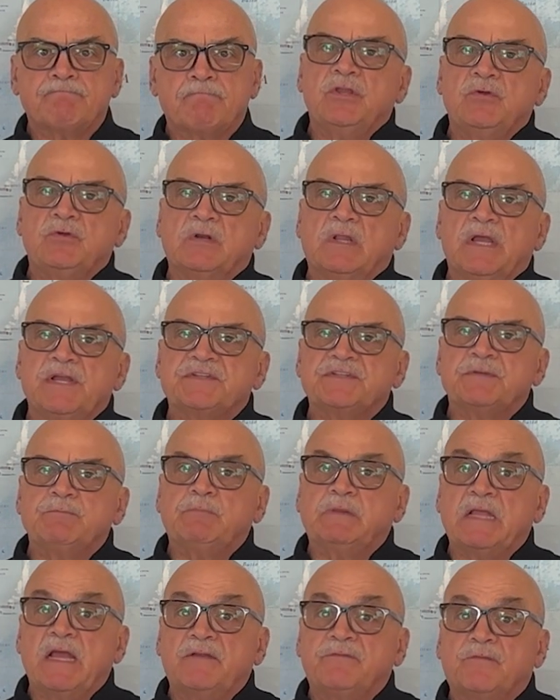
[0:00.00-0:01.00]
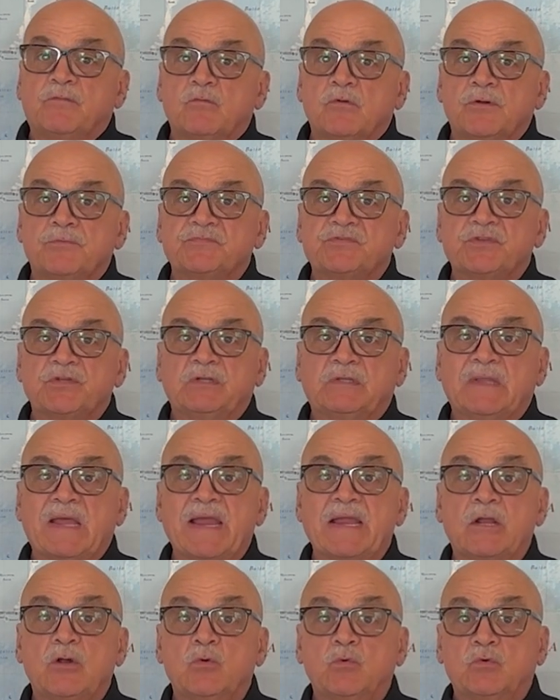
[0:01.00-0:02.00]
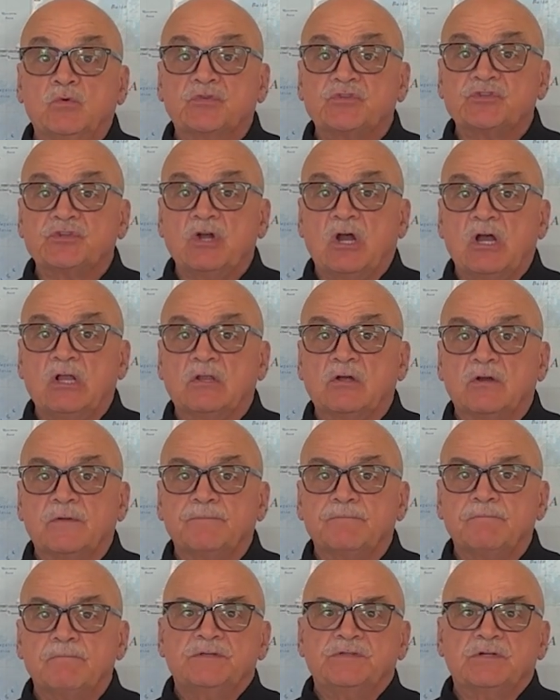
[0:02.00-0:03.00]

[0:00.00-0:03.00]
utilizing platforms like Google Scholar